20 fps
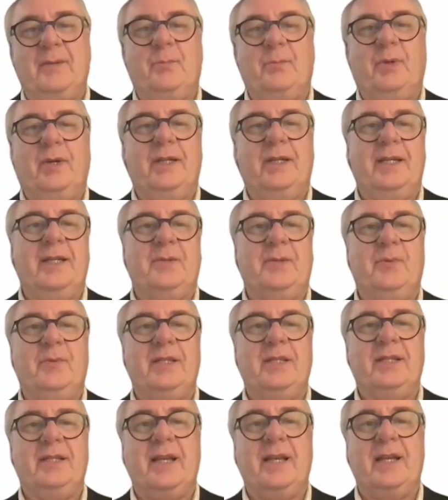participants,
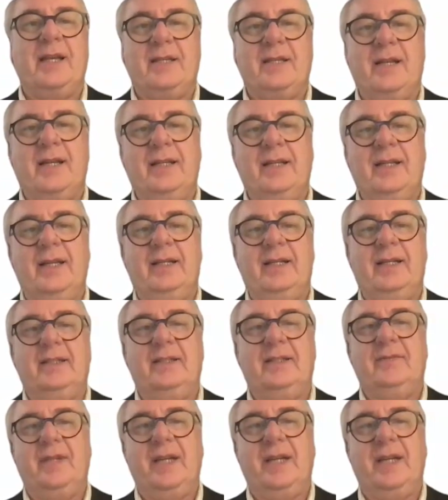as I said at the end
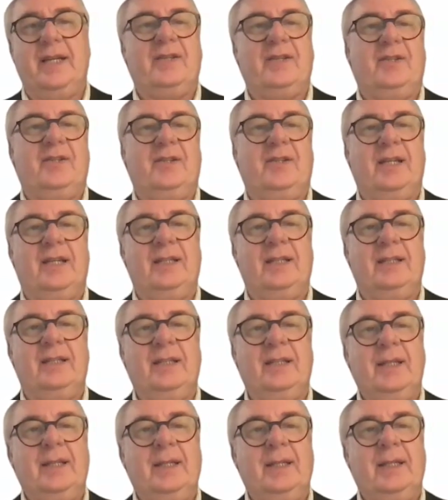of yesterday.
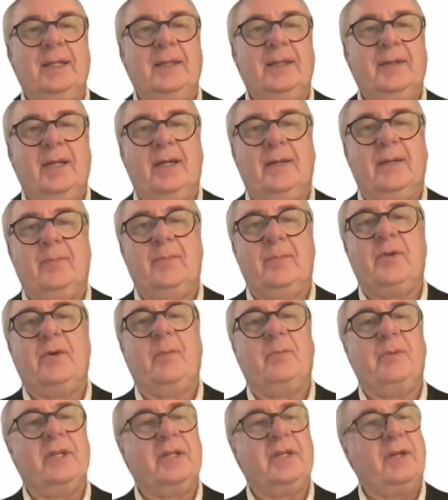So
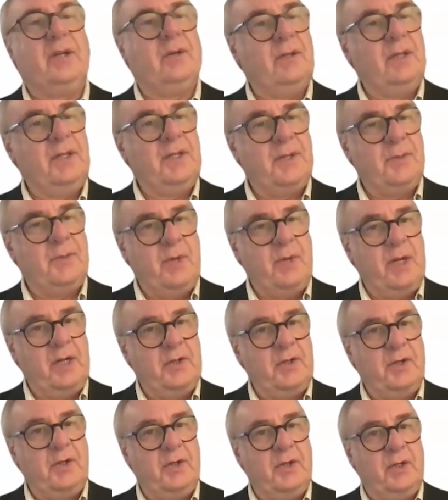I'm just going to
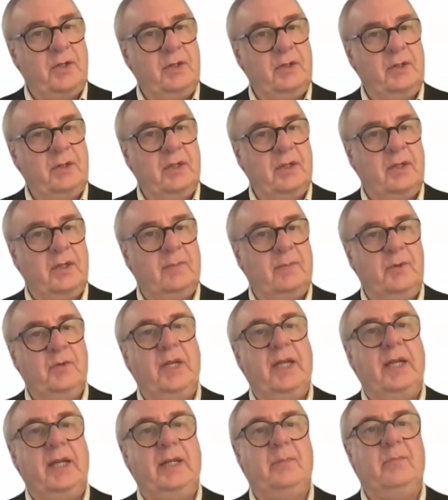mention your
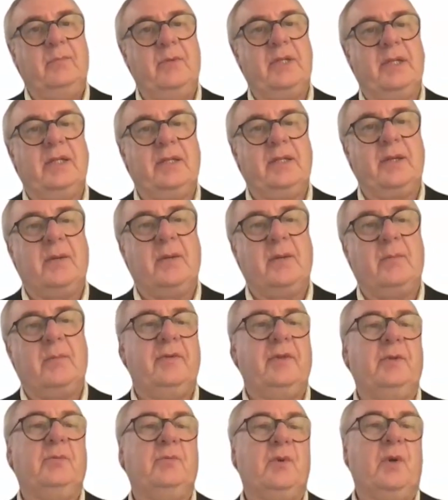names and some of
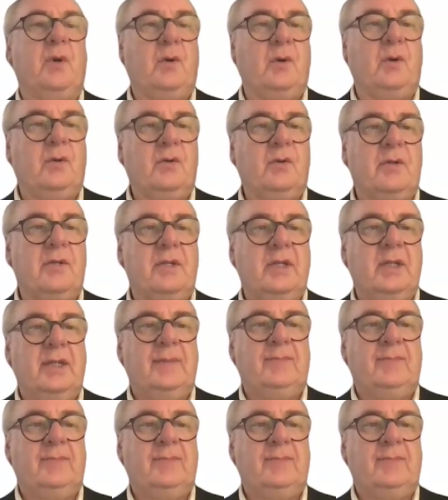the roles.